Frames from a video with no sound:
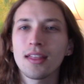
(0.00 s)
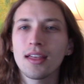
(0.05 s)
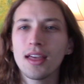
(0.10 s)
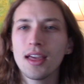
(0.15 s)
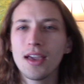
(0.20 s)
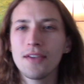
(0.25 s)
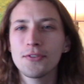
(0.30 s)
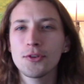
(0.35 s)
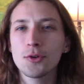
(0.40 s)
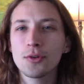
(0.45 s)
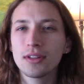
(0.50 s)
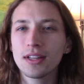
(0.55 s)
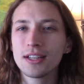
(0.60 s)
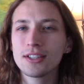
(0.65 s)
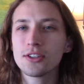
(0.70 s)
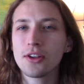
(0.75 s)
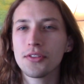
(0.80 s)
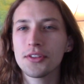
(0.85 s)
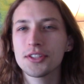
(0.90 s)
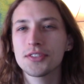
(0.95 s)
If you
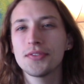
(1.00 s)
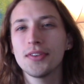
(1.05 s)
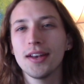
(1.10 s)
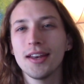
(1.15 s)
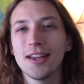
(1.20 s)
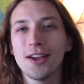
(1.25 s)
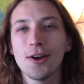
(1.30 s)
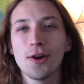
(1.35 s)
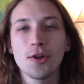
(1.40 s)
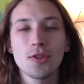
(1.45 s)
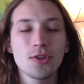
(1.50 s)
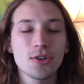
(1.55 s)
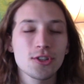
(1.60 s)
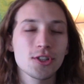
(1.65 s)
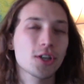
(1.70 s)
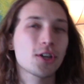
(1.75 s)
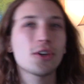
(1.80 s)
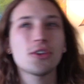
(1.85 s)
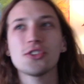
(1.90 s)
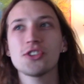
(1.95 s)
clicked on this video, there's
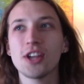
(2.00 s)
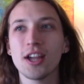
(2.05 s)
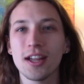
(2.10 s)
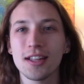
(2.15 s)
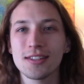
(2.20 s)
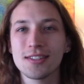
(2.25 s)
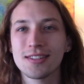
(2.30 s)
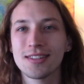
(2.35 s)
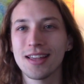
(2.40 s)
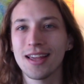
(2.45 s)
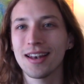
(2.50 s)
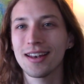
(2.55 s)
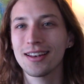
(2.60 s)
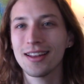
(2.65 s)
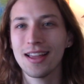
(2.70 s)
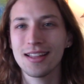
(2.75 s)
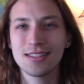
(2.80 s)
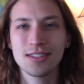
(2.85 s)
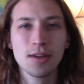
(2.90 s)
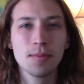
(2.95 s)
a good chance
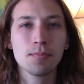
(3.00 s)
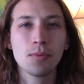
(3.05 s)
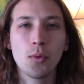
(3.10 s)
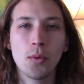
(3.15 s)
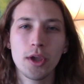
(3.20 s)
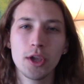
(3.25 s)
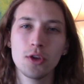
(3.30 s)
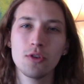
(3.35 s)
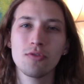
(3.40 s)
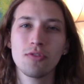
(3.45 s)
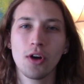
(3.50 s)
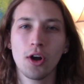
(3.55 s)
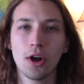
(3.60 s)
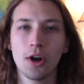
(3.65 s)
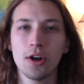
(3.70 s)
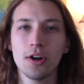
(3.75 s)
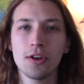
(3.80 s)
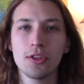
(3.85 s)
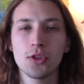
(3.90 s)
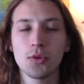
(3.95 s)
that at some point you've
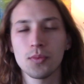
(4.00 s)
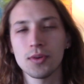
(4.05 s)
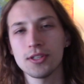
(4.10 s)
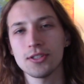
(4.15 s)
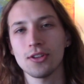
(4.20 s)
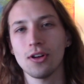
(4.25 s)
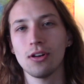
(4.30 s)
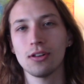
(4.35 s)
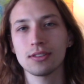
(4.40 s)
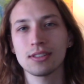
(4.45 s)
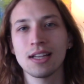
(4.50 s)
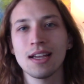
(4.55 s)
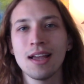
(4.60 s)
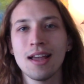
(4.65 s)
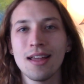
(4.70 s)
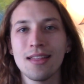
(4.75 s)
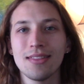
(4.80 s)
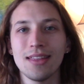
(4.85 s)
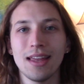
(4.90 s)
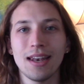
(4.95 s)
heard the result
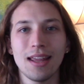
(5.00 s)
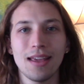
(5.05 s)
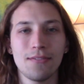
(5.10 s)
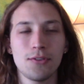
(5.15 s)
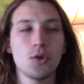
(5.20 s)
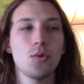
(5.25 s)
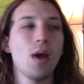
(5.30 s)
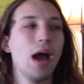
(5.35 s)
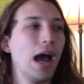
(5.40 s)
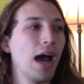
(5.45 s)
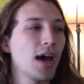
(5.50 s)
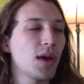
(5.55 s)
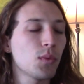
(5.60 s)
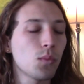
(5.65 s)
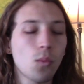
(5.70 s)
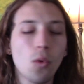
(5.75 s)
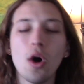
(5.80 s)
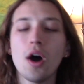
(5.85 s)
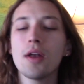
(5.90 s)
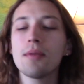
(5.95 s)
that if you
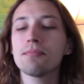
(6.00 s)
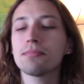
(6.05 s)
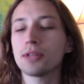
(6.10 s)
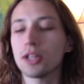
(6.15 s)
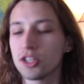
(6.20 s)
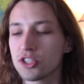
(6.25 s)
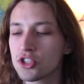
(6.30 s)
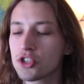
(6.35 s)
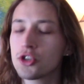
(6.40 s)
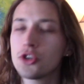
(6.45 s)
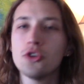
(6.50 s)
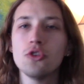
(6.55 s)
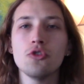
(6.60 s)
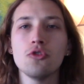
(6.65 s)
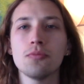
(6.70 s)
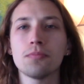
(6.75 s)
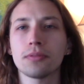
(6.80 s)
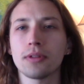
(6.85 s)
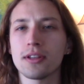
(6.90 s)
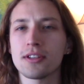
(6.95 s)
add 1 plus
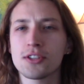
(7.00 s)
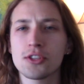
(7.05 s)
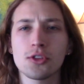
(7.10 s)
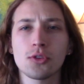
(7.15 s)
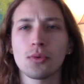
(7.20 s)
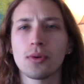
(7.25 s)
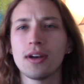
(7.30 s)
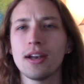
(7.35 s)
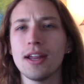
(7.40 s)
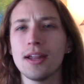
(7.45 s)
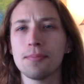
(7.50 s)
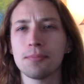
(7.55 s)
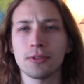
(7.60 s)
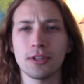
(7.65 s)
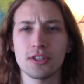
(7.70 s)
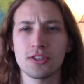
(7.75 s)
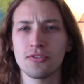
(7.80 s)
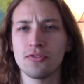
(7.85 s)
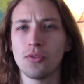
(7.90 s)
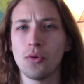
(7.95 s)
2 plus 3
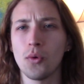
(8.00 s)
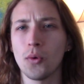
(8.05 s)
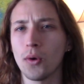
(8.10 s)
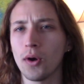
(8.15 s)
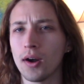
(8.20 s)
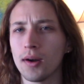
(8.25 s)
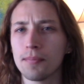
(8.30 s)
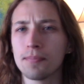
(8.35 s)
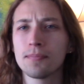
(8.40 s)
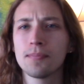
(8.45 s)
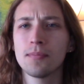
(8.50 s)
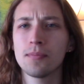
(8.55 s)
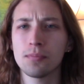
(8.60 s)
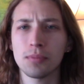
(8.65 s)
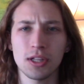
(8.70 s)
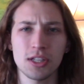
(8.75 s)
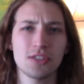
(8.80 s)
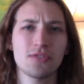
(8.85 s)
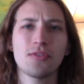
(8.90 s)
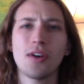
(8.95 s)
plus 4
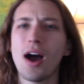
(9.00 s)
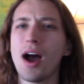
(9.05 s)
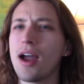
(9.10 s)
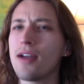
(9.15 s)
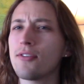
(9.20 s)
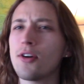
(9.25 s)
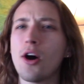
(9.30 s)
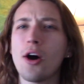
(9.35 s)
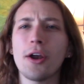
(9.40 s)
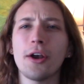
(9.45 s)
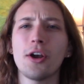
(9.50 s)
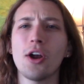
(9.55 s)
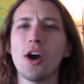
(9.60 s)
plus 5 on and